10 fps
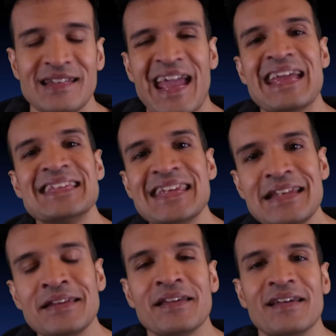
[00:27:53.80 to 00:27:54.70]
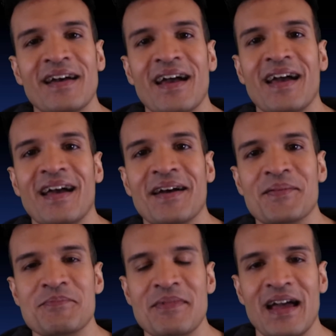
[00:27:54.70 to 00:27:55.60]
18?
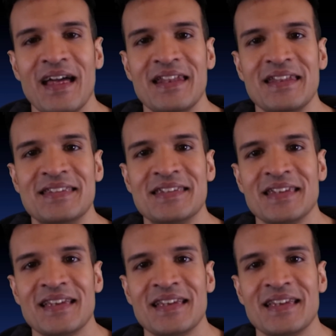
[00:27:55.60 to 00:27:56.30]
And